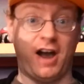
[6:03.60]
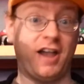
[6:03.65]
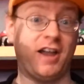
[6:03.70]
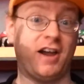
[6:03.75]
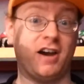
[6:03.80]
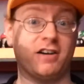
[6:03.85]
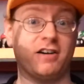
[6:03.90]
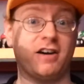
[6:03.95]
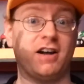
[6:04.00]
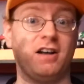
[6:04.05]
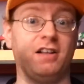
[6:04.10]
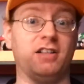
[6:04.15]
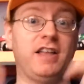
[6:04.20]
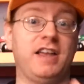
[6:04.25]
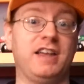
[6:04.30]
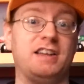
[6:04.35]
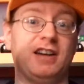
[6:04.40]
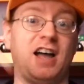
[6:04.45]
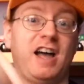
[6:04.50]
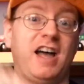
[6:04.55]
IRL
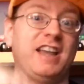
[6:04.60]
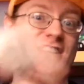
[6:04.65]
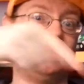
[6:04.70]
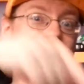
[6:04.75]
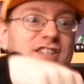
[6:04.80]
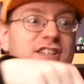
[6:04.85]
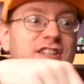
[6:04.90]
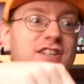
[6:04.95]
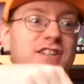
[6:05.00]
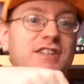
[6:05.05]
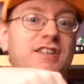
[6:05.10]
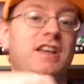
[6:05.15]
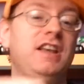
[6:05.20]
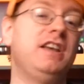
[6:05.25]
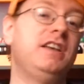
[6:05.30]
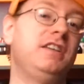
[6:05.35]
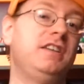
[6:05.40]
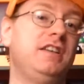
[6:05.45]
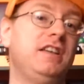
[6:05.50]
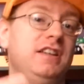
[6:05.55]
and IG
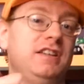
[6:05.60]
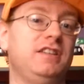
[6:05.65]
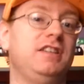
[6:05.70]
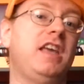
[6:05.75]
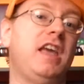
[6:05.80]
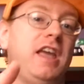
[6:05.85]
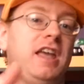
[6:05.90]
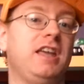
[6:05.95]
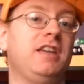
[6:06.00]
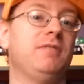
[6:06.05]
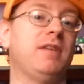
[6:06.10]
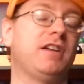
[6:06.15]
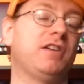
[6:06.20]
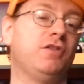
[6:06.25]
in game.